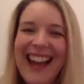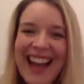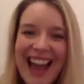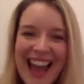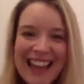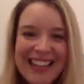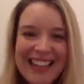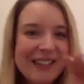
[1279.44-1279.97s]

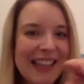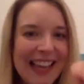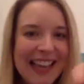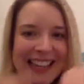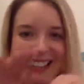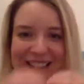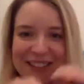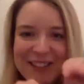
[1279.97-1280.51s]
And he would
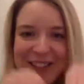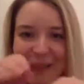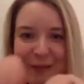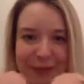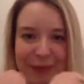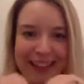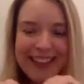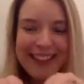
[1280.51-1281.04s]
like
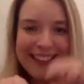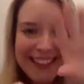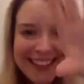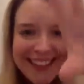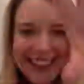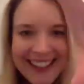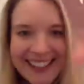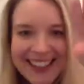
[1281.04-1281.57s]
creep in,
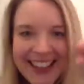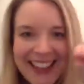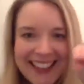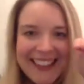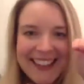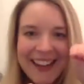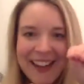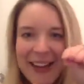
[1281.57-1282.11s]
get
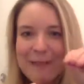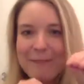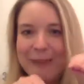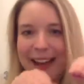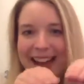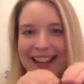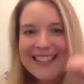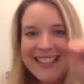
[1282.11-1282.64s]
the
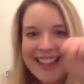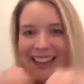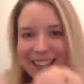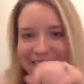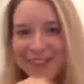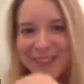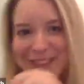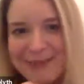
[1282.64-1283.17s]
iPad
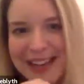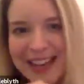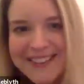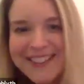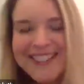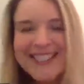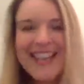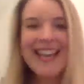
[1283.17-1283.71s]
and creep
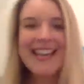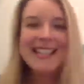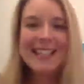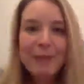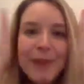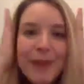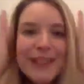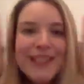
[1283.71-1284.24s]
downstairs
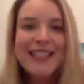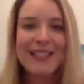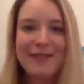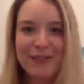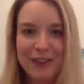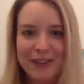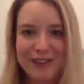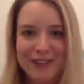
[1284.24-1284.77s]
and put his
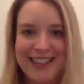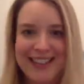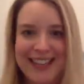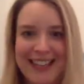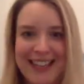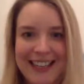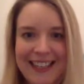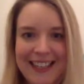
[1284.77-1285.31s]
earphones
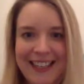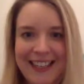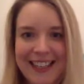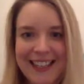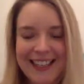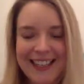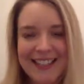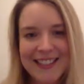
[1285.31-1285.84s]
in
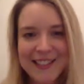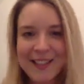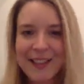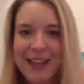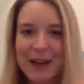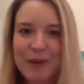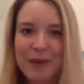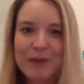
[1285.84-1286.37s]
so
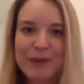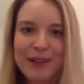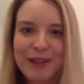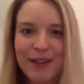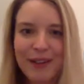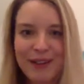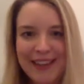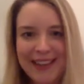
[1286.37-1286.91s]
that we wouldn't
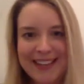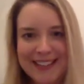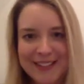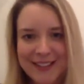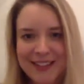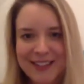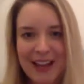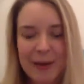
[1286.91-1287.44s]
know that he's
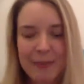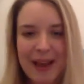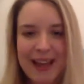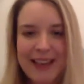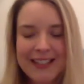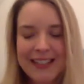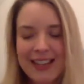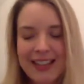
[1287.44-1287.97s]
on the
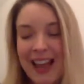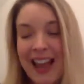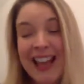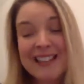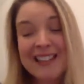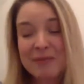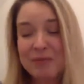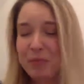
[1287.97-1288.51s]
iPad.
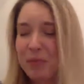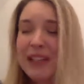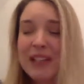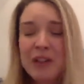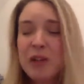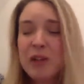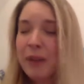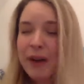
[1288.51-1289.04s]
And we
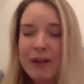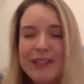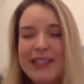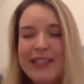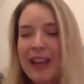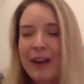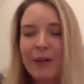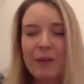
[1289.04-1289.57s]
knew, but it's
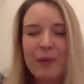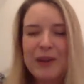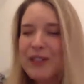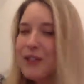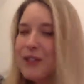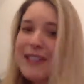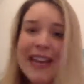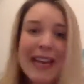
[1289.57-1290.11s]
like, we're
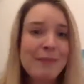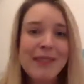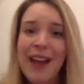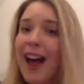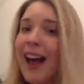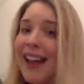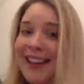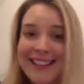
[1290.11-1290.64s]
too damn
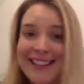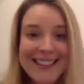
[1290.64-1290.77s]
tired.